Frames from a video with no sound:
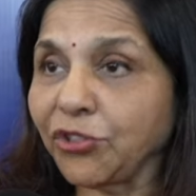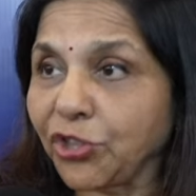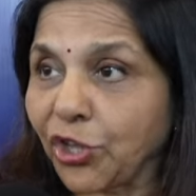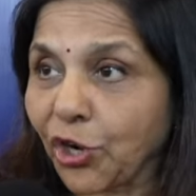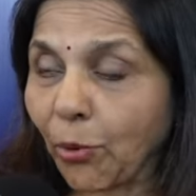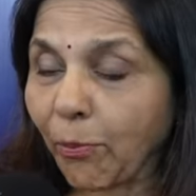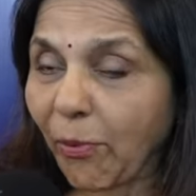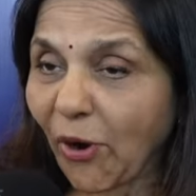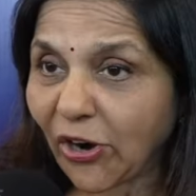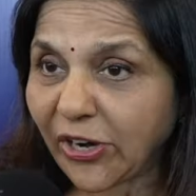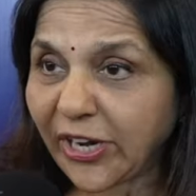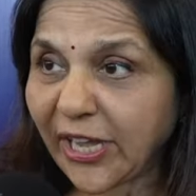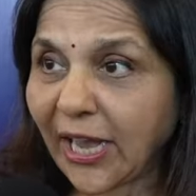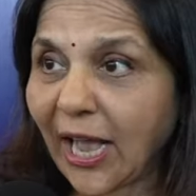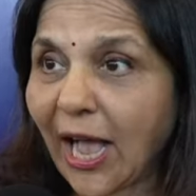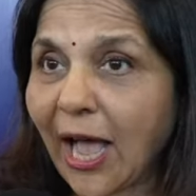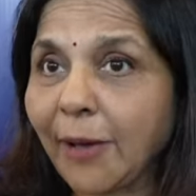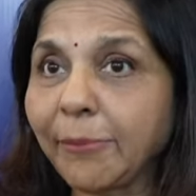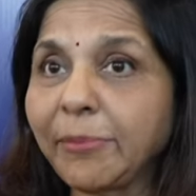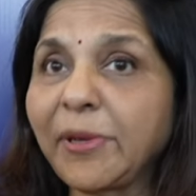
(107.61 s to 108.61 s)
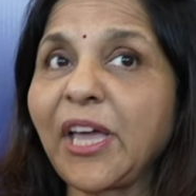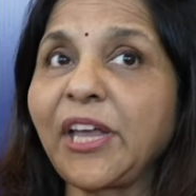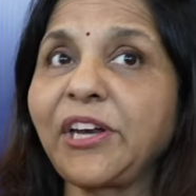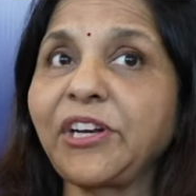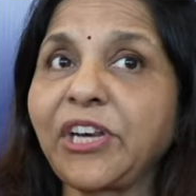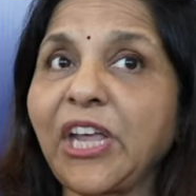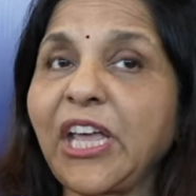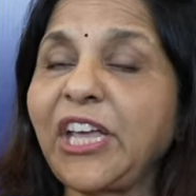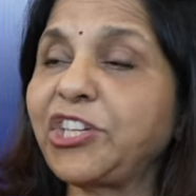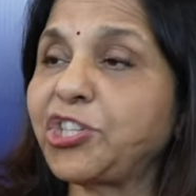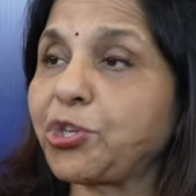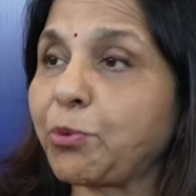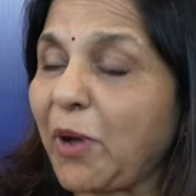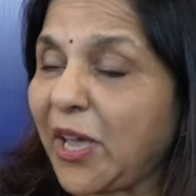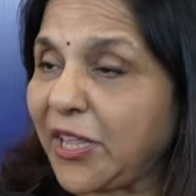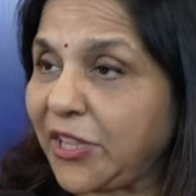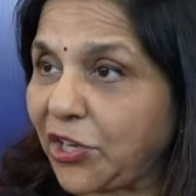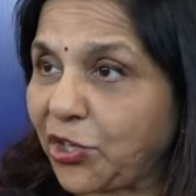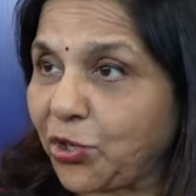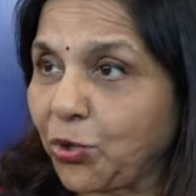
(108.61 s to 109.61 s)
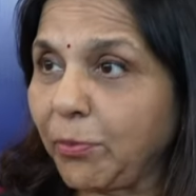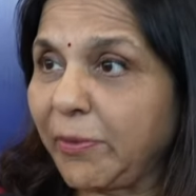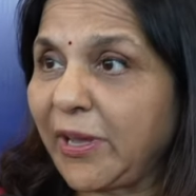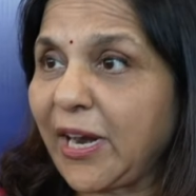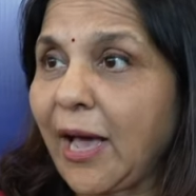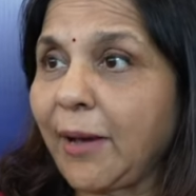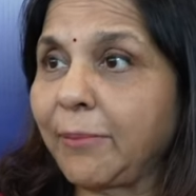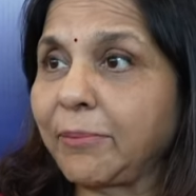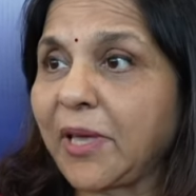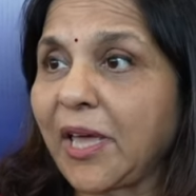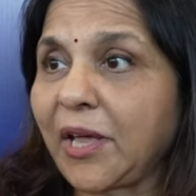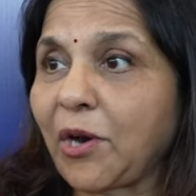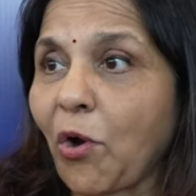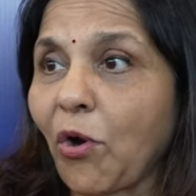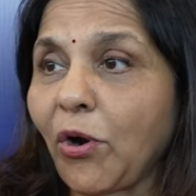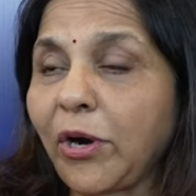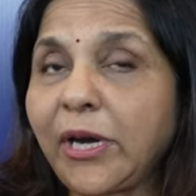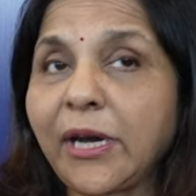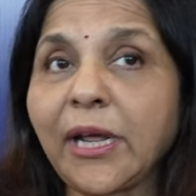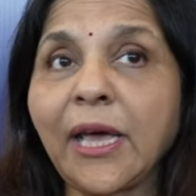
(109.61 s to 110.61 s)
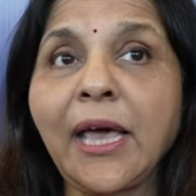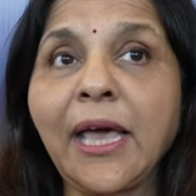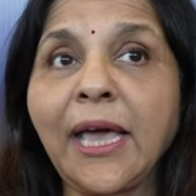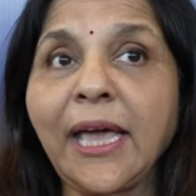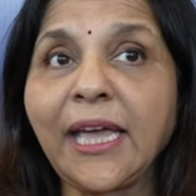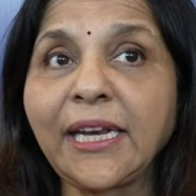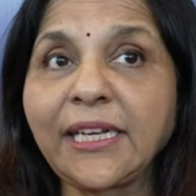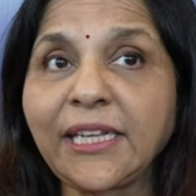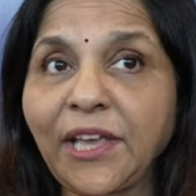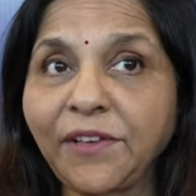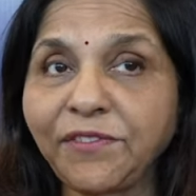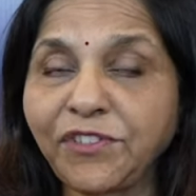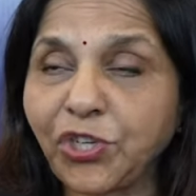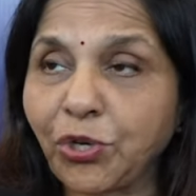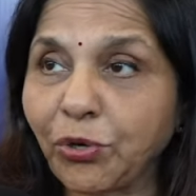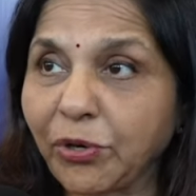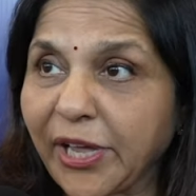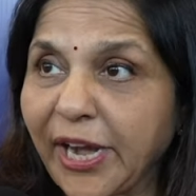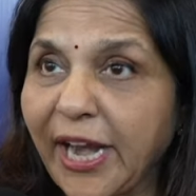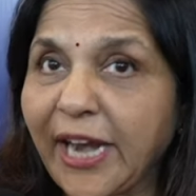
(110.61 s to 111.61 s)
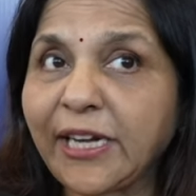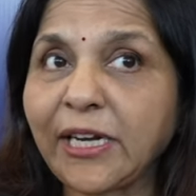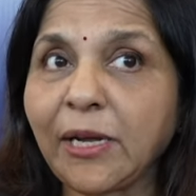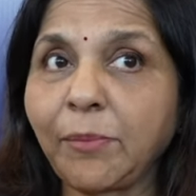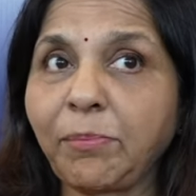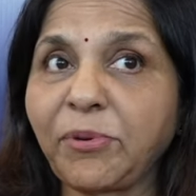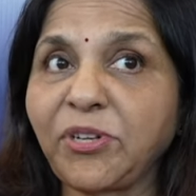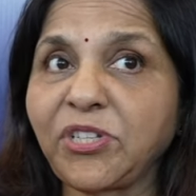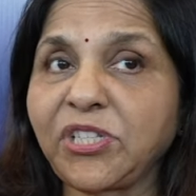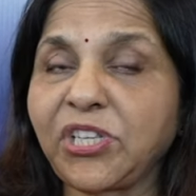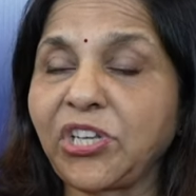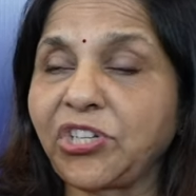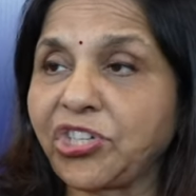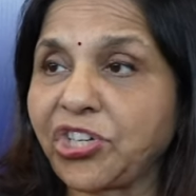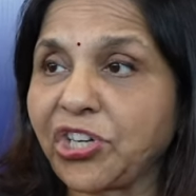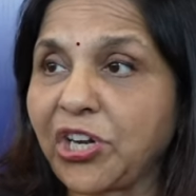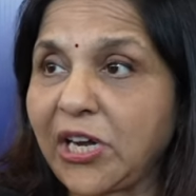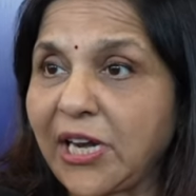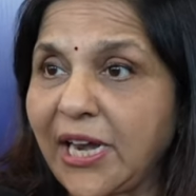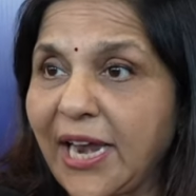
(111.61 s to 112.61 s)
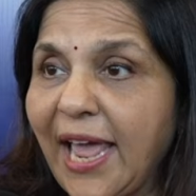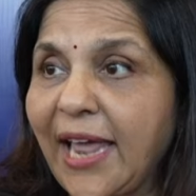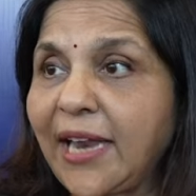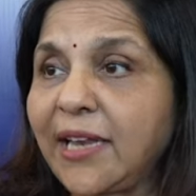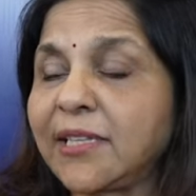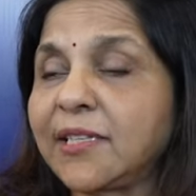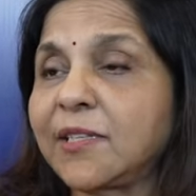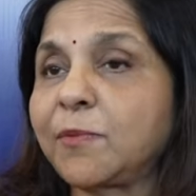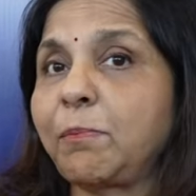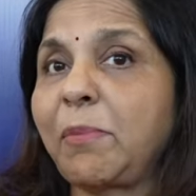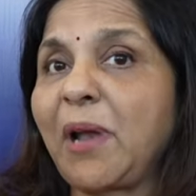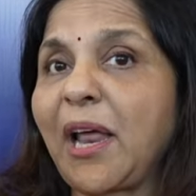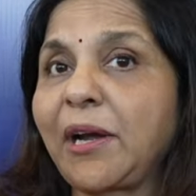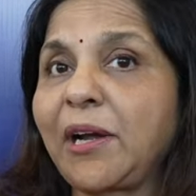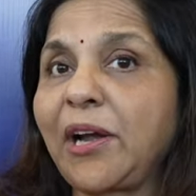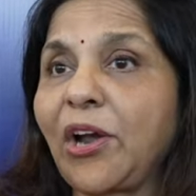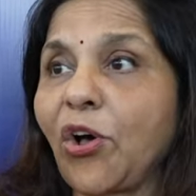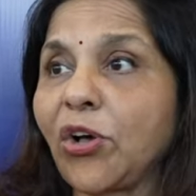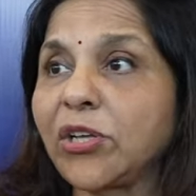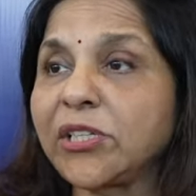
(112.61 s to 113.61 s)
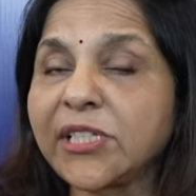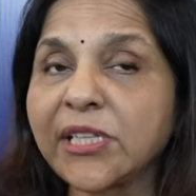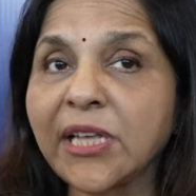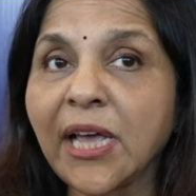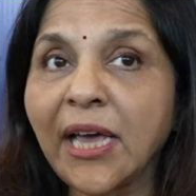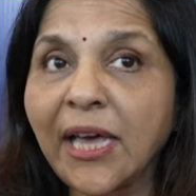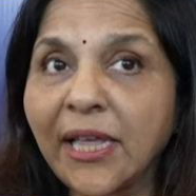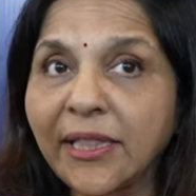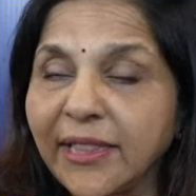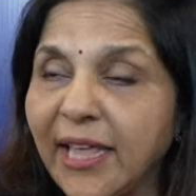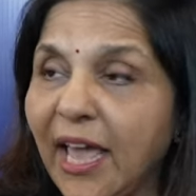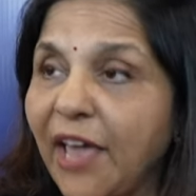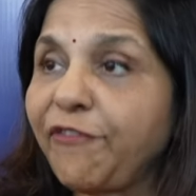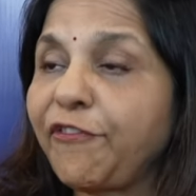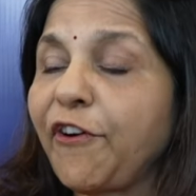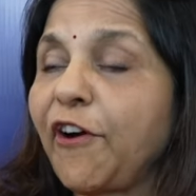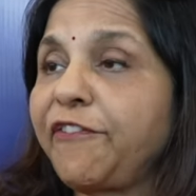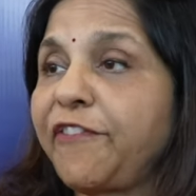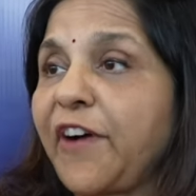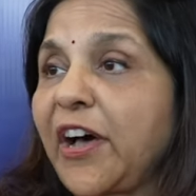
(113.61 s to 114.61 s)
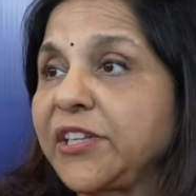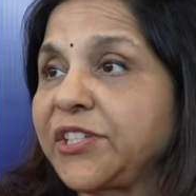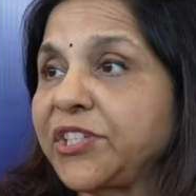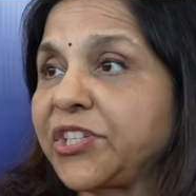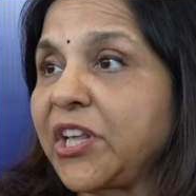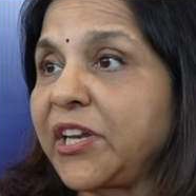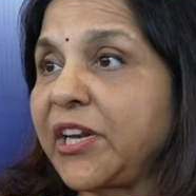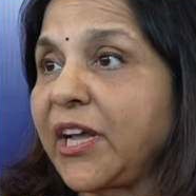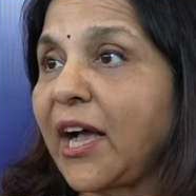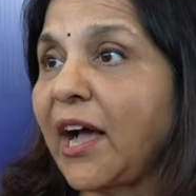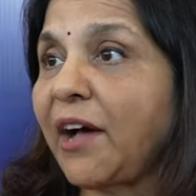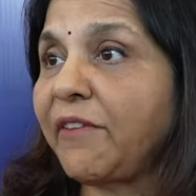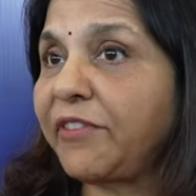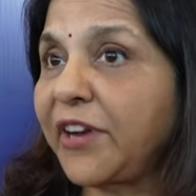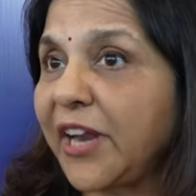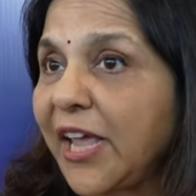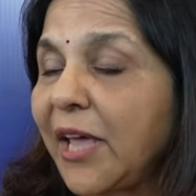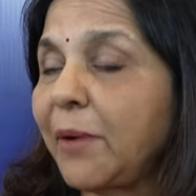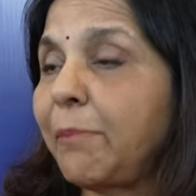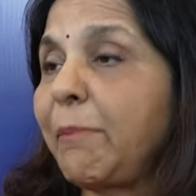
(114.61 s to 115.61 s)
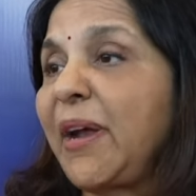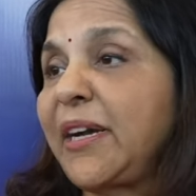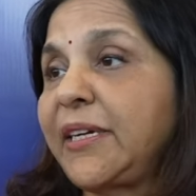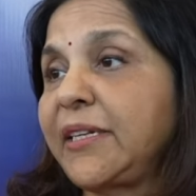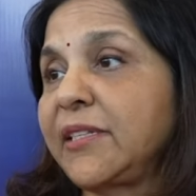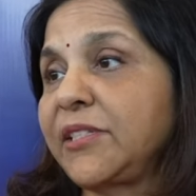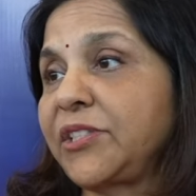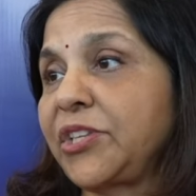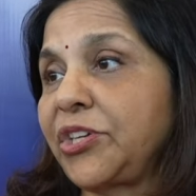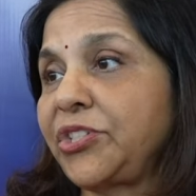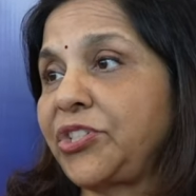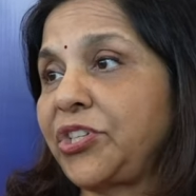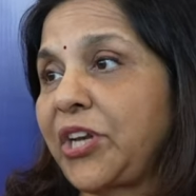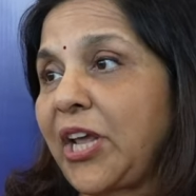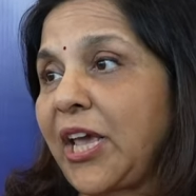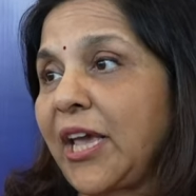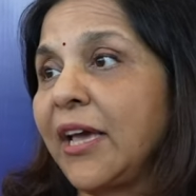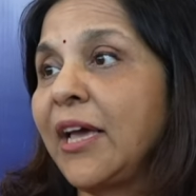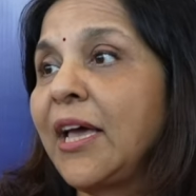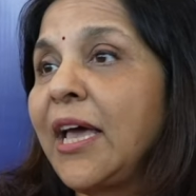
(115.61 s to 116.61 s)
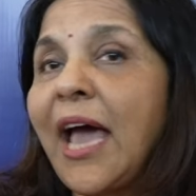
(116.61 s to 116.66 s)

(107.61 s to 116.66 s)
The robotic arm can reach where the human arm cannot. It gives you greater precision, less blood loss, therefore faster recovery and better surgery.